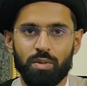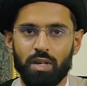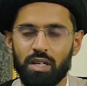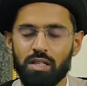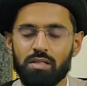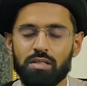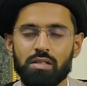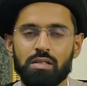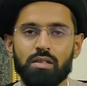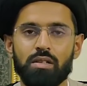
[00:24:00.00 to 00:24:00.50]

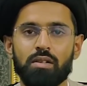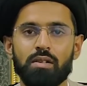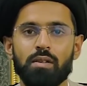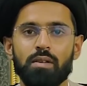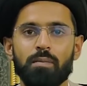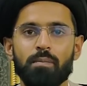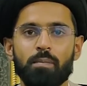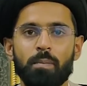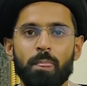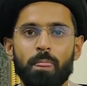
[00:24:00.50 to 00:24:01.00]
but
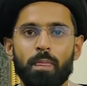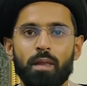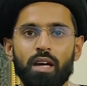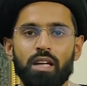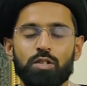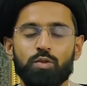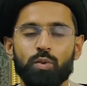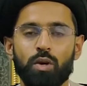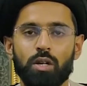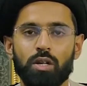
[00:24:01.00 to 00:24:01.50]

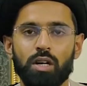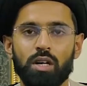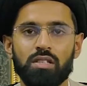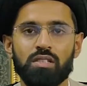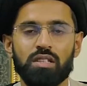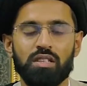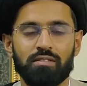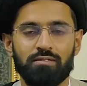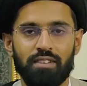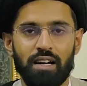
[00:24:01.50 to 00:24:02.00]
it will not
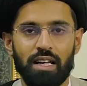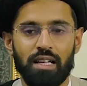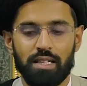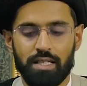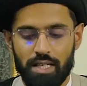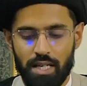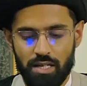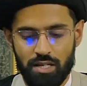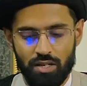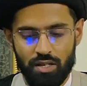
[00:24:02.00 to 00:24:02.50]

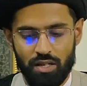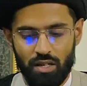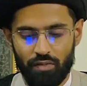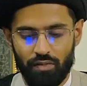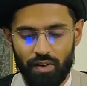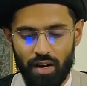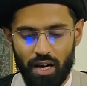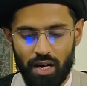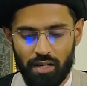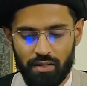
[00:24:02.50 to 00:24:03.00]
invalidate the
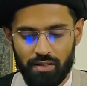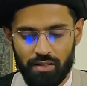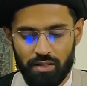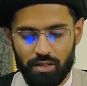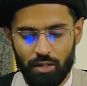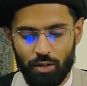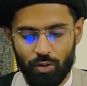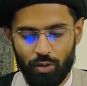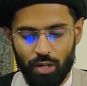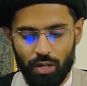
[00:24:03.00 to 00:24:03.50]
fast.
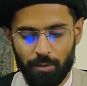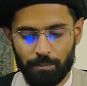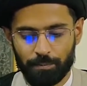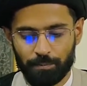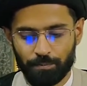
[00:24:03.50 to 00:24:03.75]
Okay.